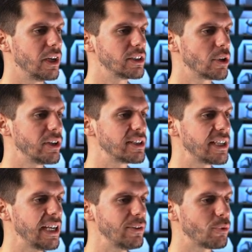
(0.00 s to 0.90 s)
So
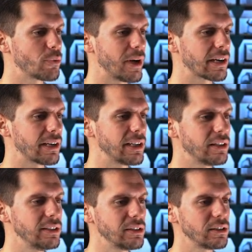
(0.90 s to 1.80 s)
instead, if we right click
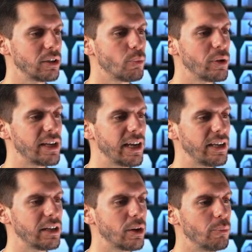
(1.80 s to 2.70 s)
on it, we
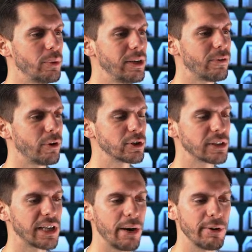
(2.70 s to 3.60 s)
can reverse the
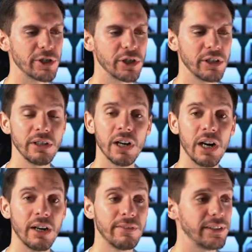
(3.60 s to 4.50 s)
direction
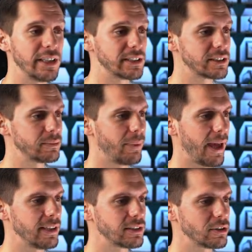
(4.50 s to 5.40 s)
of this
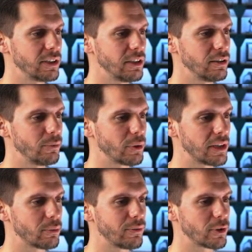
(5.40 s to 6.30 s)
path. So here, if we click
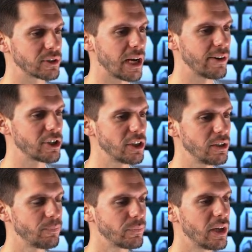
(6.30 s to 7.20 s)
reverse
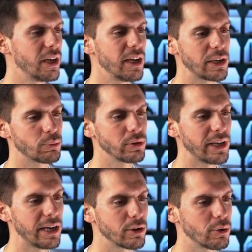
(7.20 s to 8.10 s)
direction, it will
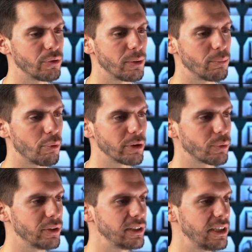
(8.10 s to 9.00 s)
now go from point
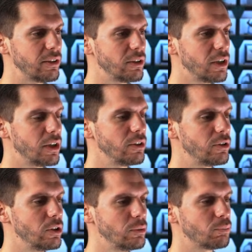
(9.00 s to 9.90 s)
one here
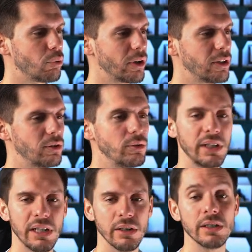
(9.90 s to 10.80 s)
to point two
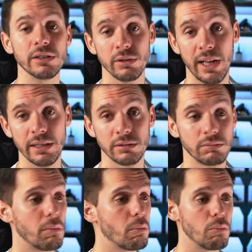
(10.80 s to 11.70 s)
here. So that's
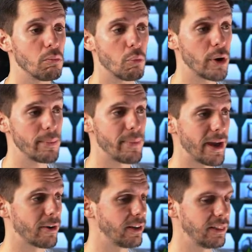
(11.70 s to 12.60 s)
way
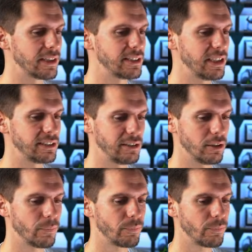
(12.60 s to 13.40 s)
better in this case here.